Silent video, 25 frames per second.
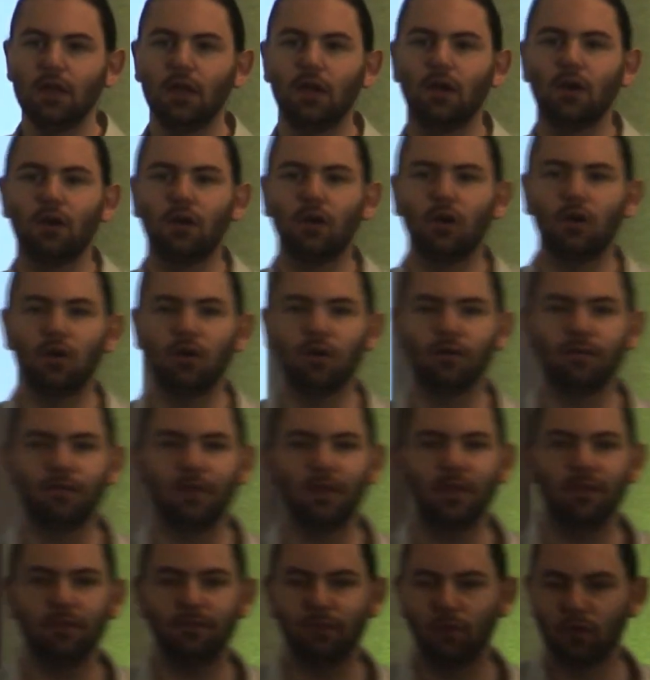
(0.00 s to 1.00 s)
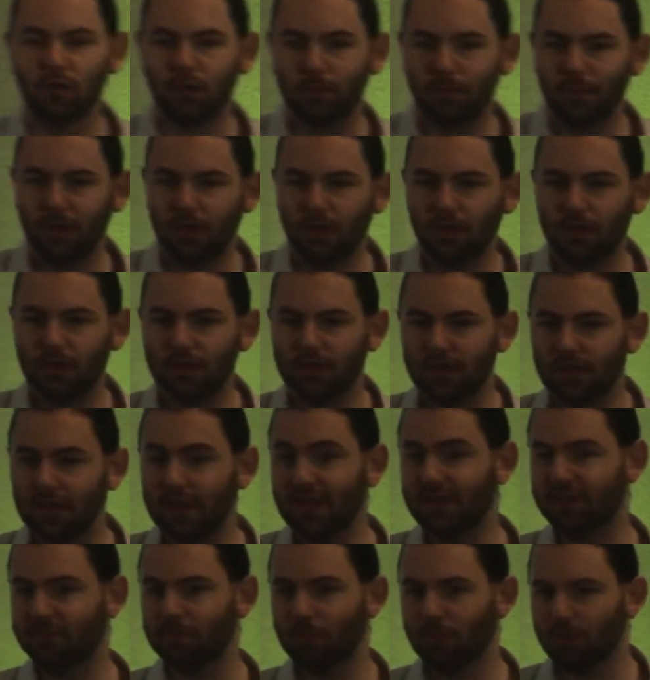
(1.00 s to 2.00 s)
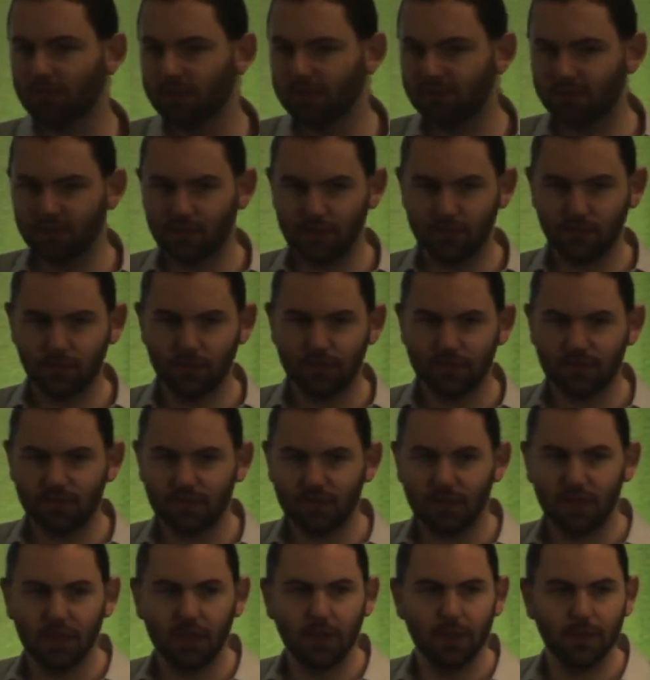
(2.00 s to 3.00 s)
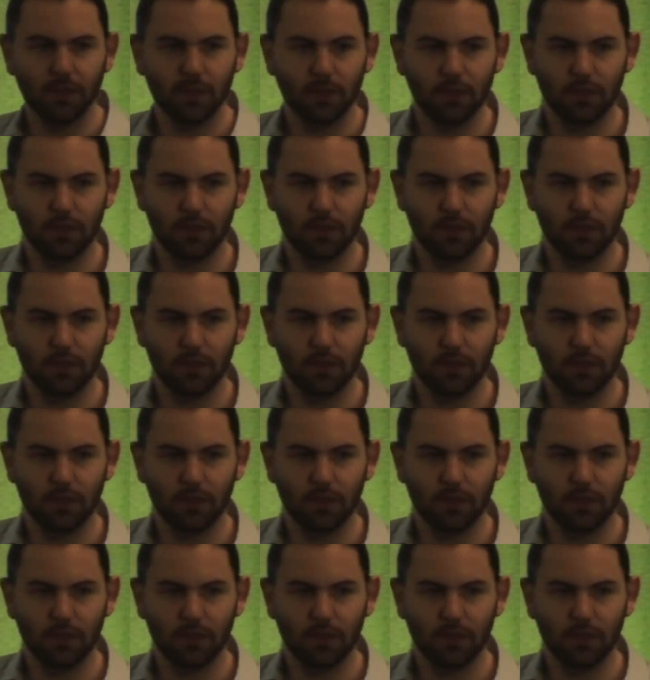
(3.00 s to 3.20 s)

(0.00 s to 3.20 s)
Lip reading: of the exploits that we see